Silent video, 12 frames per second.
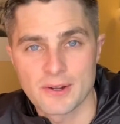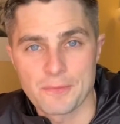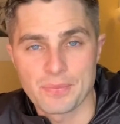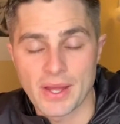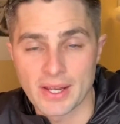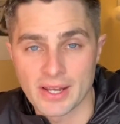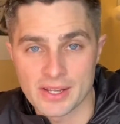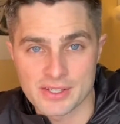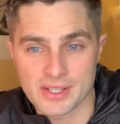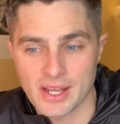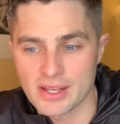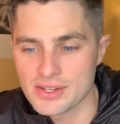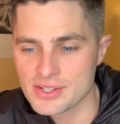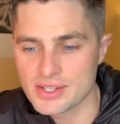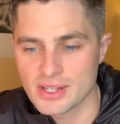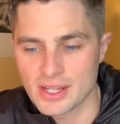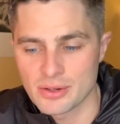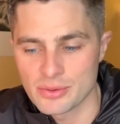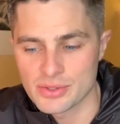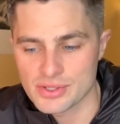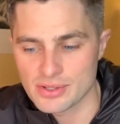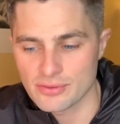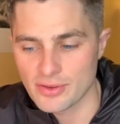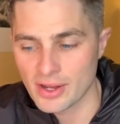And in his case, he was
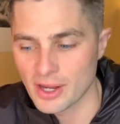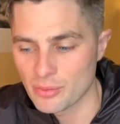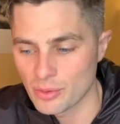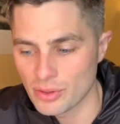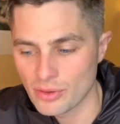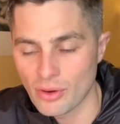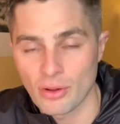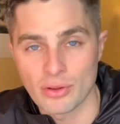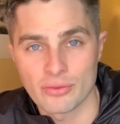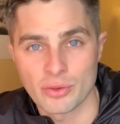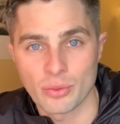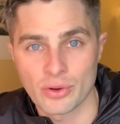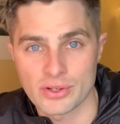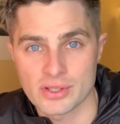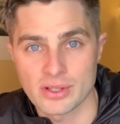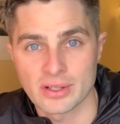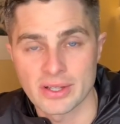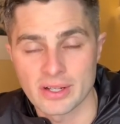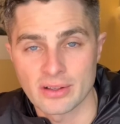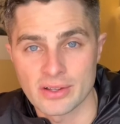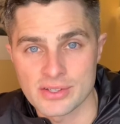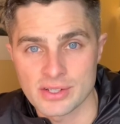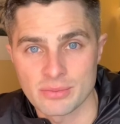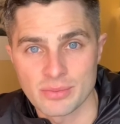fed up with all of the works and the
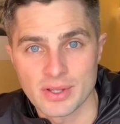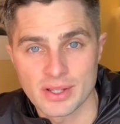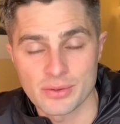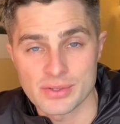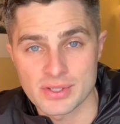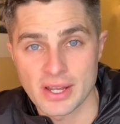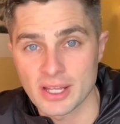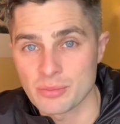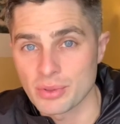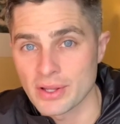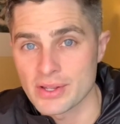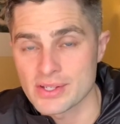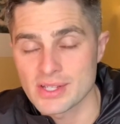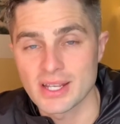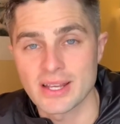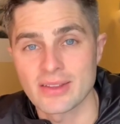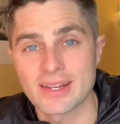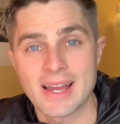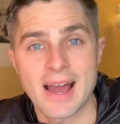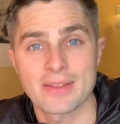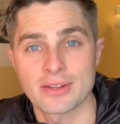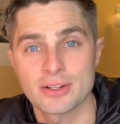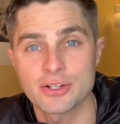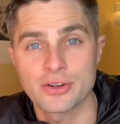legalism that was taking place in the
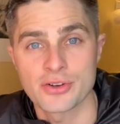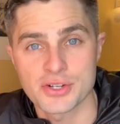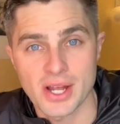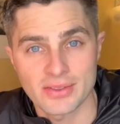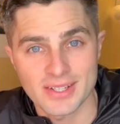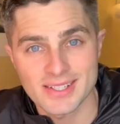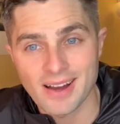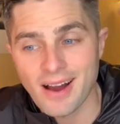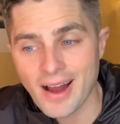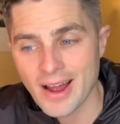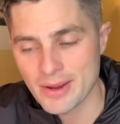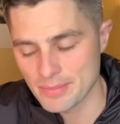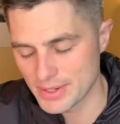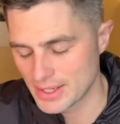Catholic Church at the time.